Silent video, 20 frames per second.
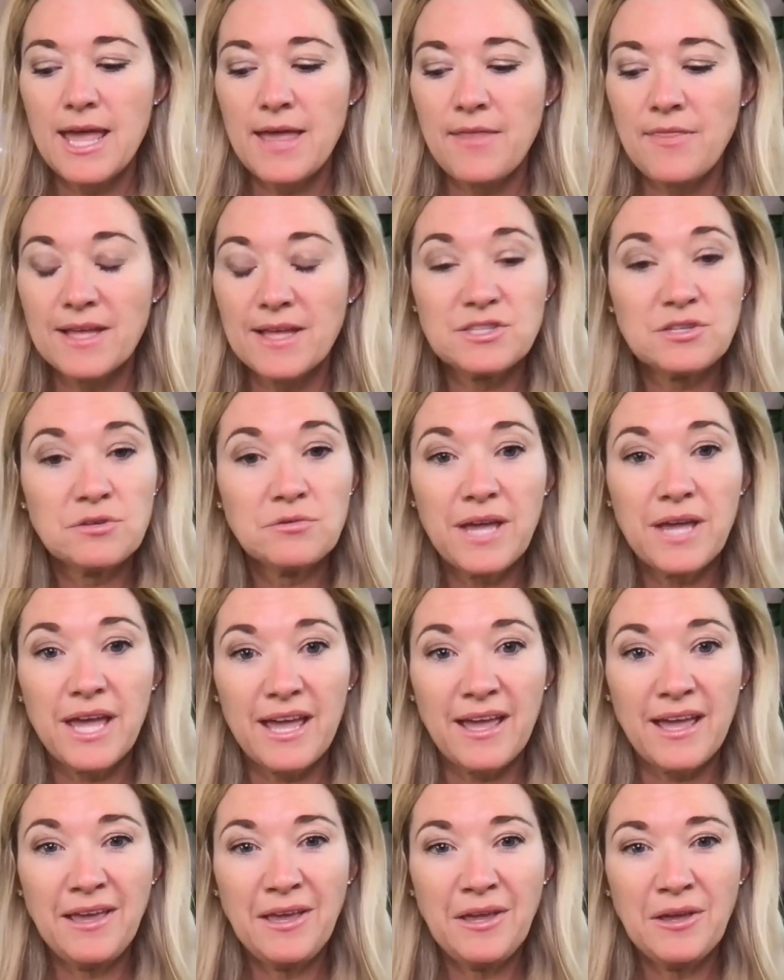And that's
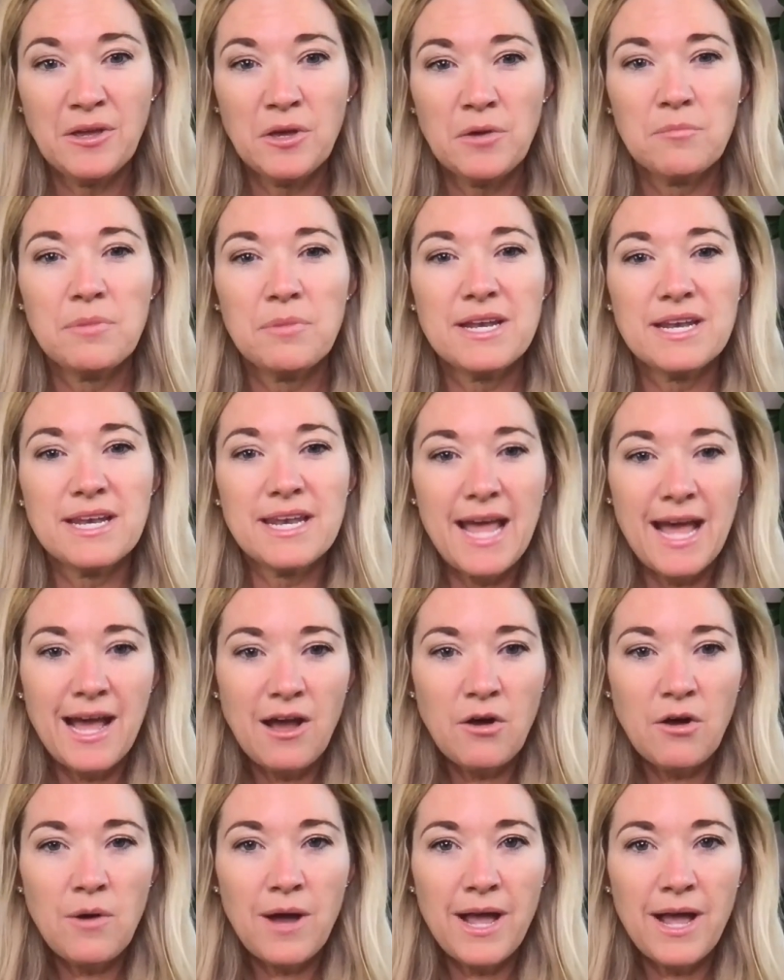okay. But
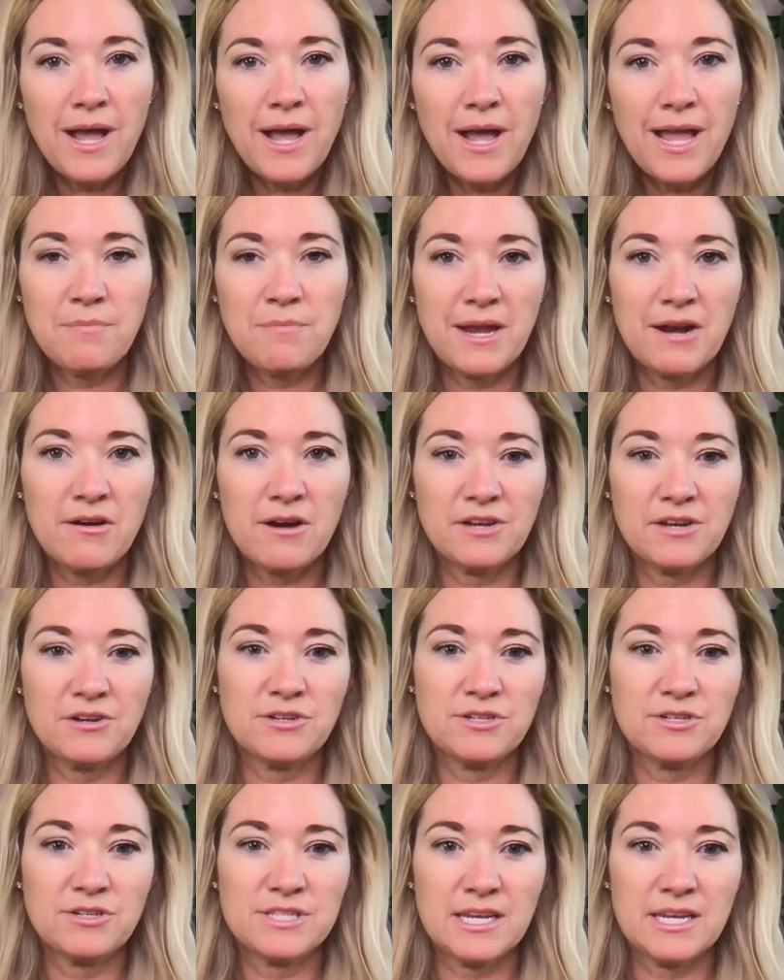now I have a better
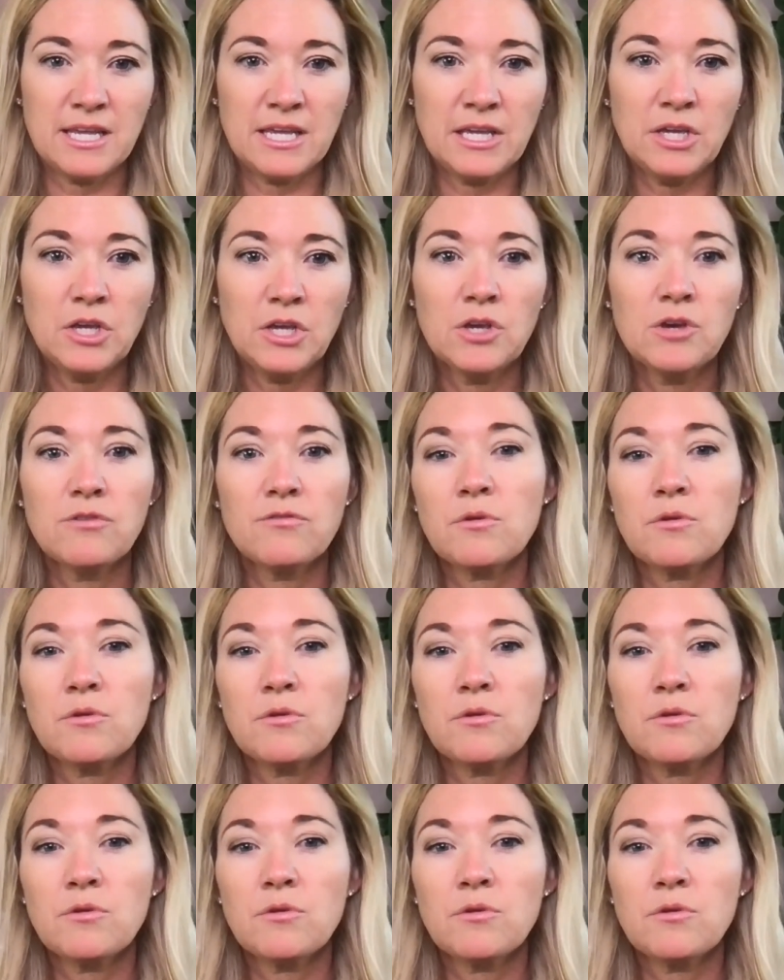understanding